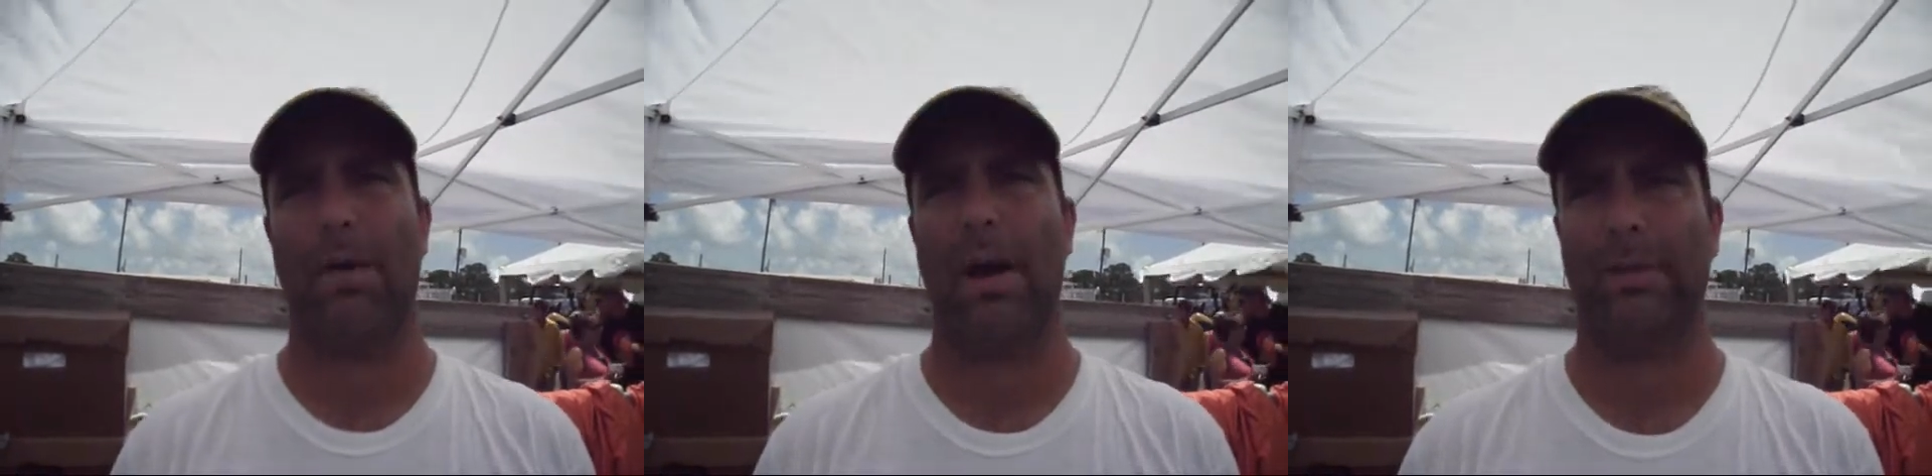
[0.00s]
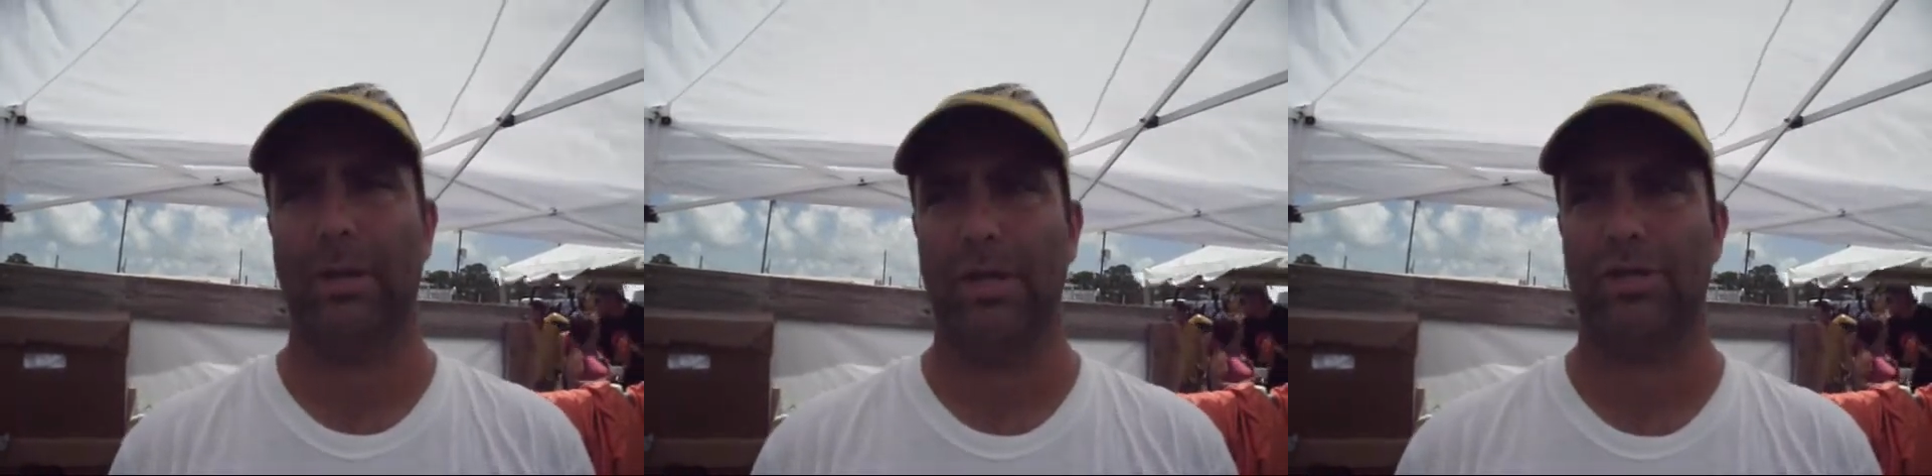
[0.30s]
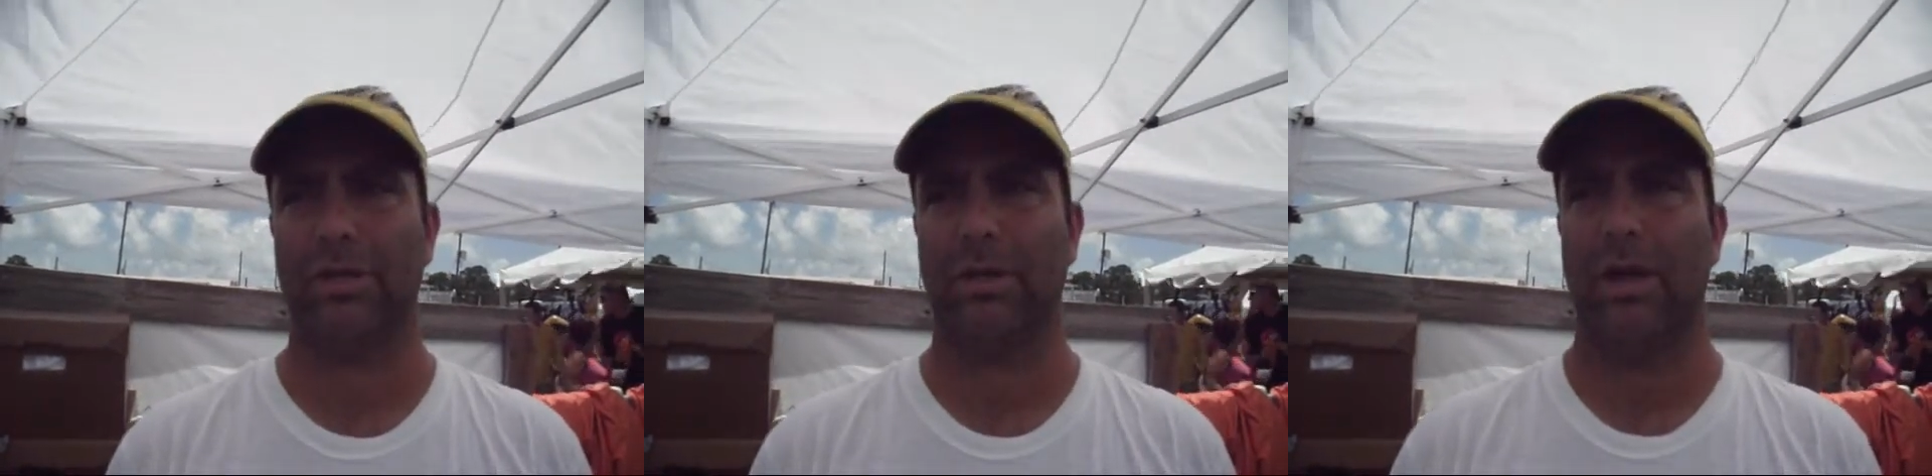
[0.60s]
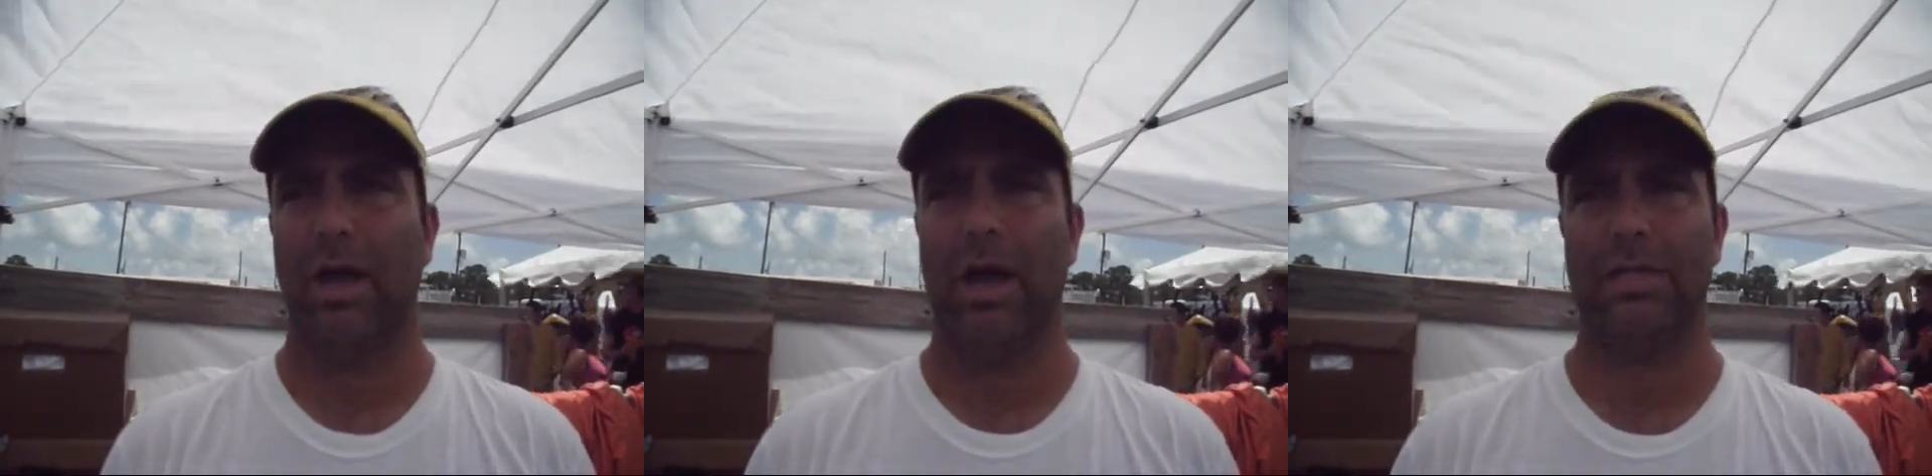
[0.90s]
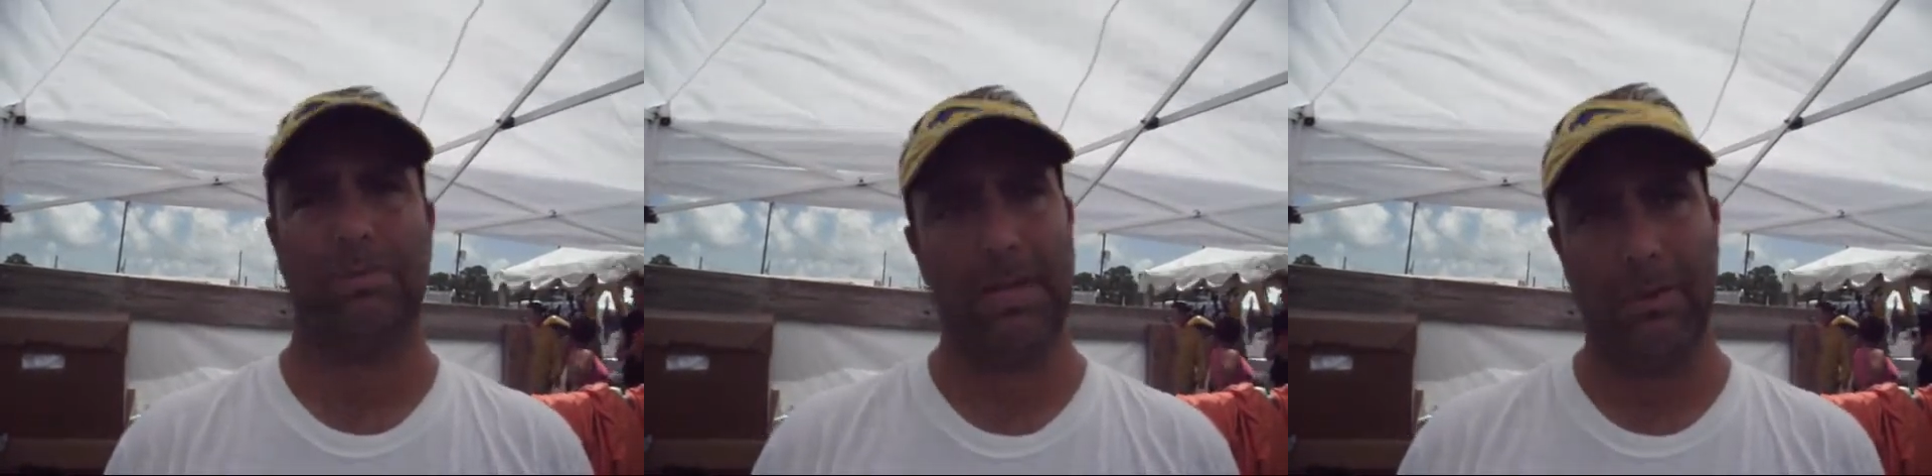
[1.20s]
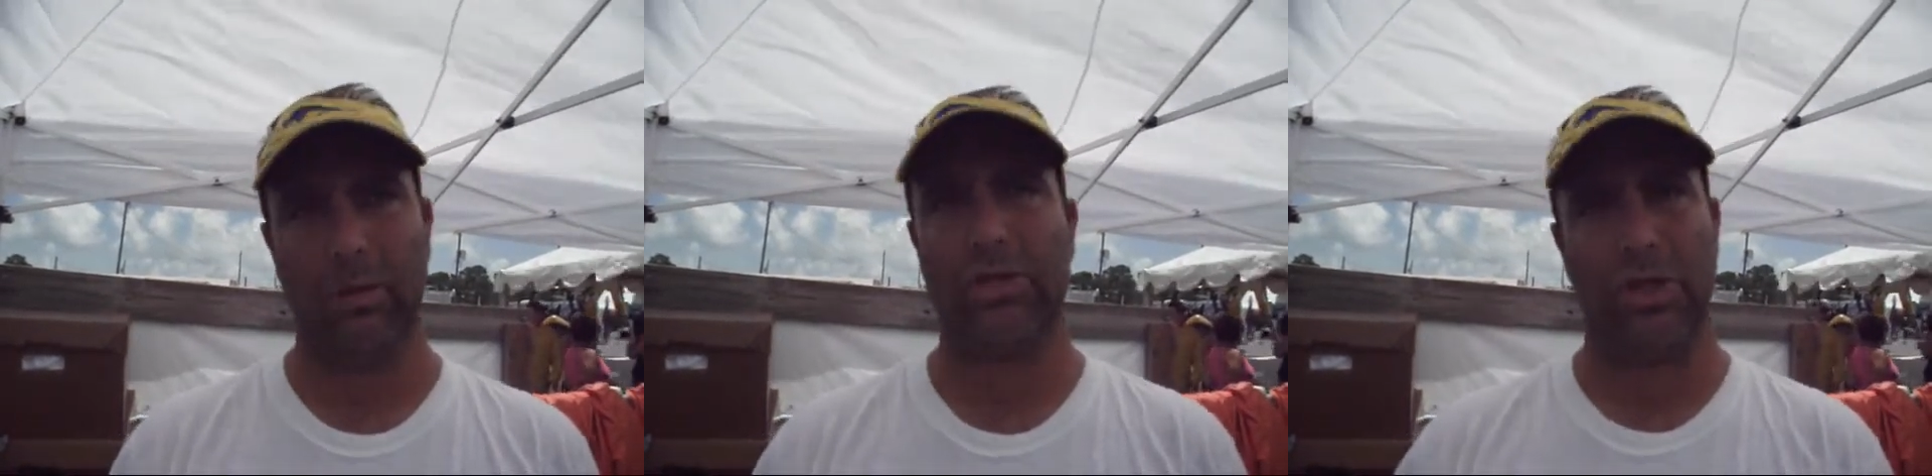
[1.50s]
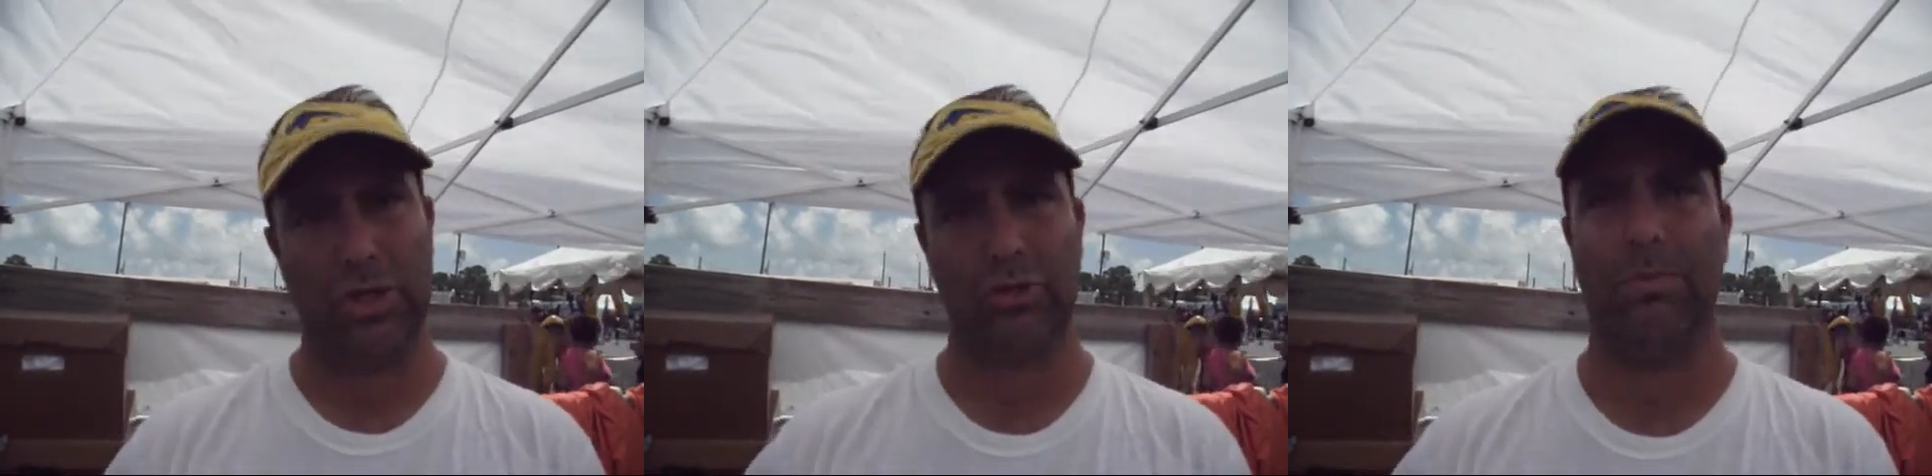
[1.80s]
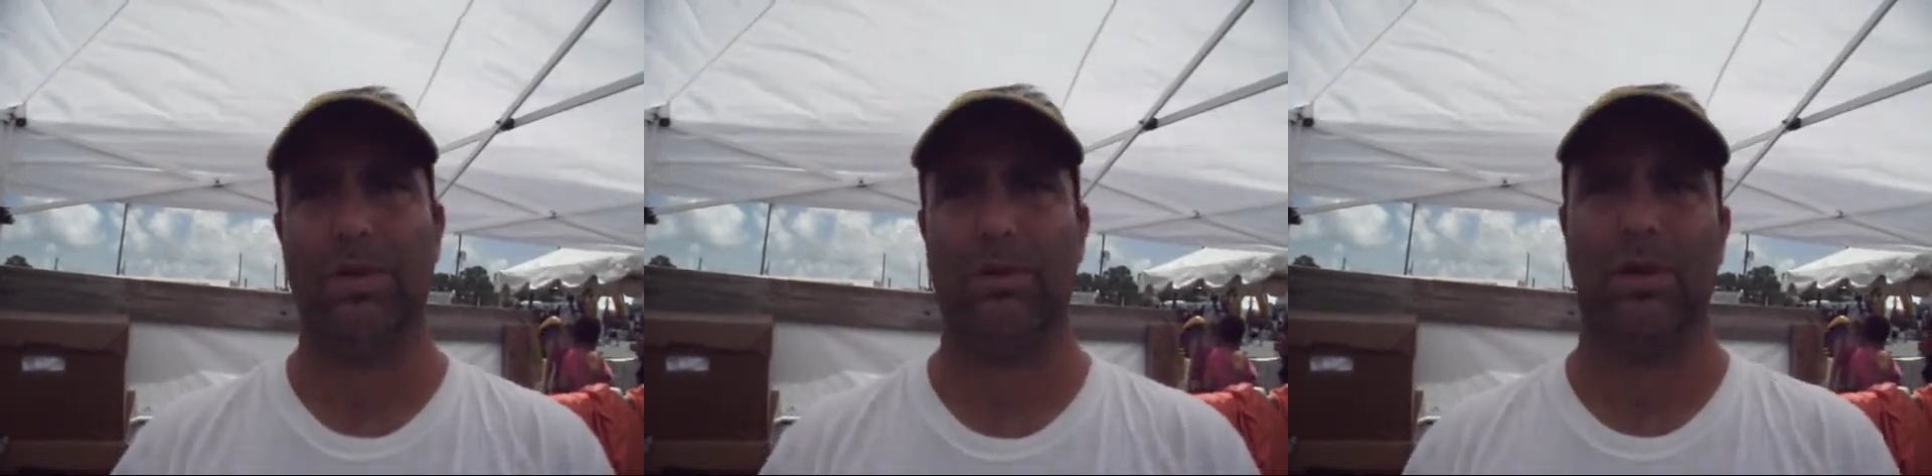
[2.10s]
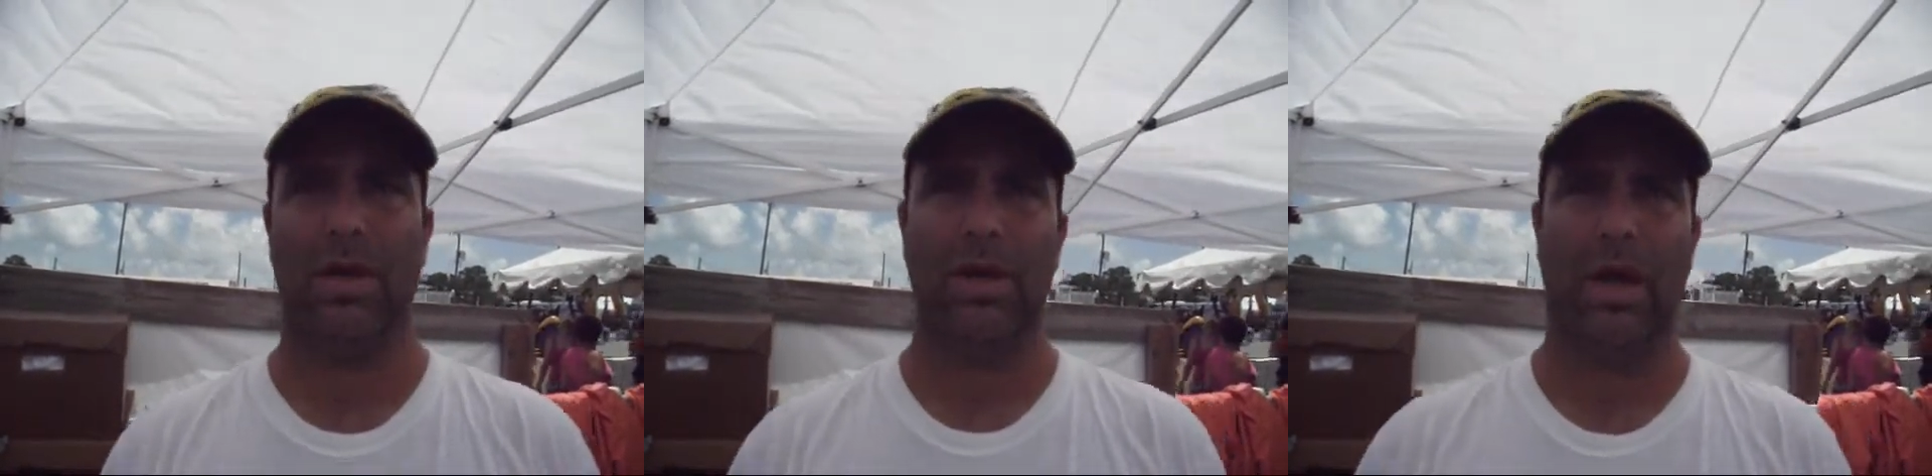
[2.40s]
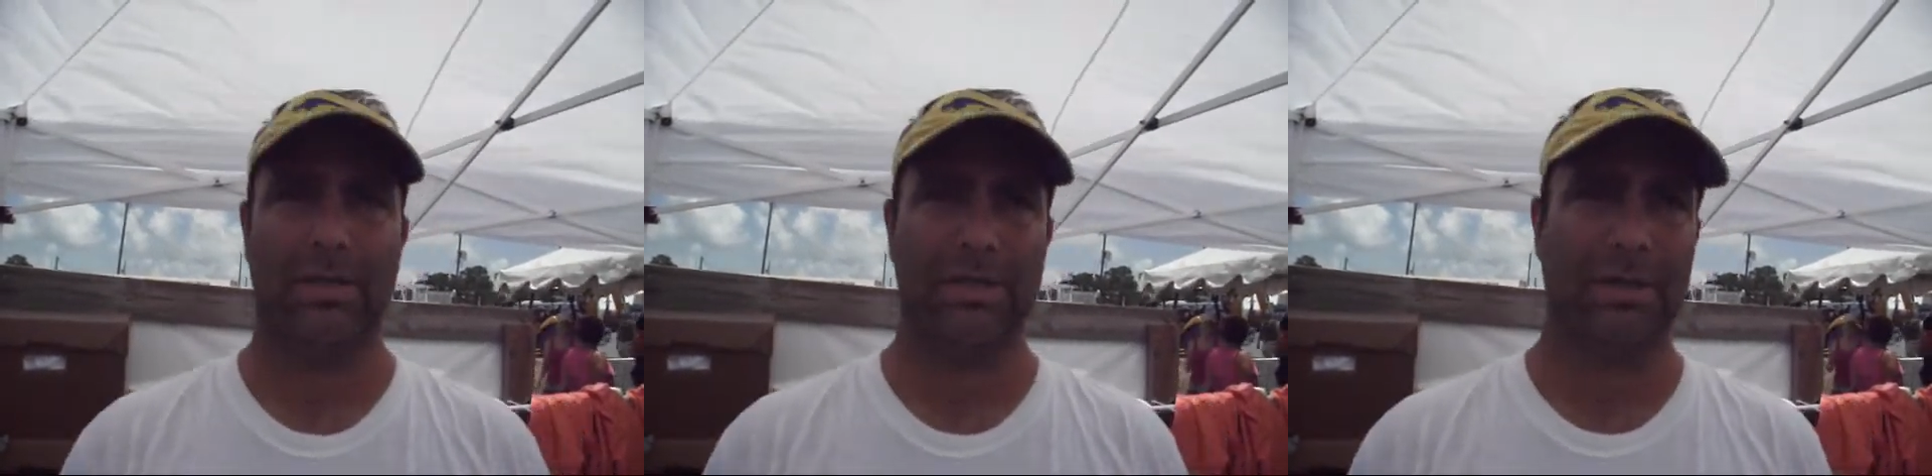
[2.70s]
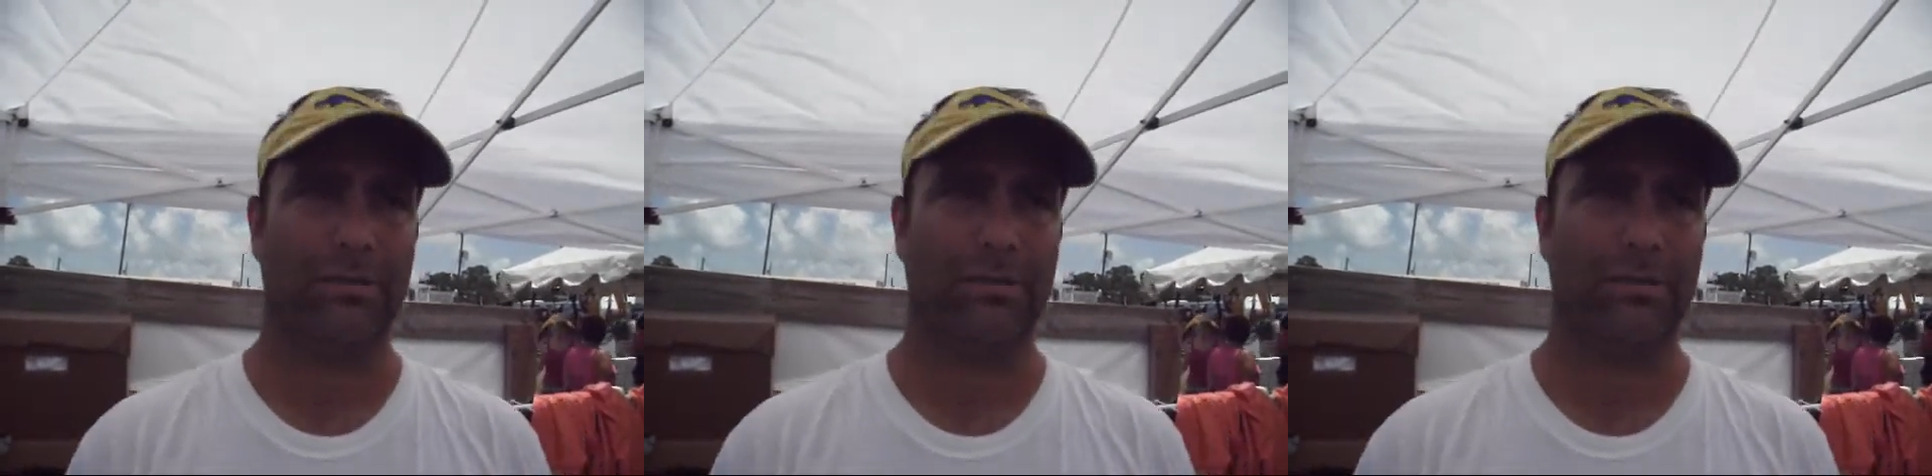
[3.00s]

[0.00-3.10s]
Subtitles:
population to be able to contribute to the